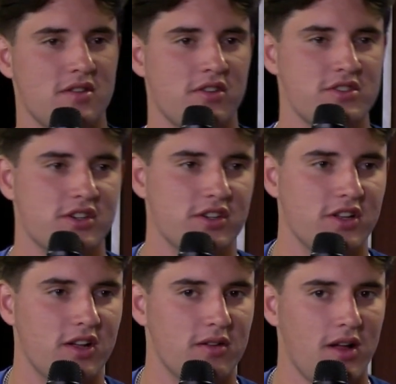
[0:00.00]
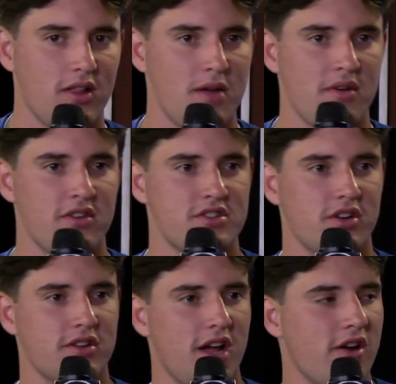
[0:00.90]
My friends are a lot of my friends
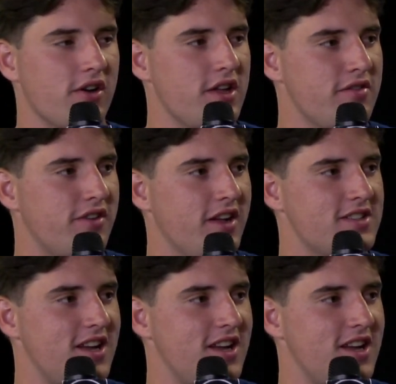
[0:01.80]
are diehard Heat fans.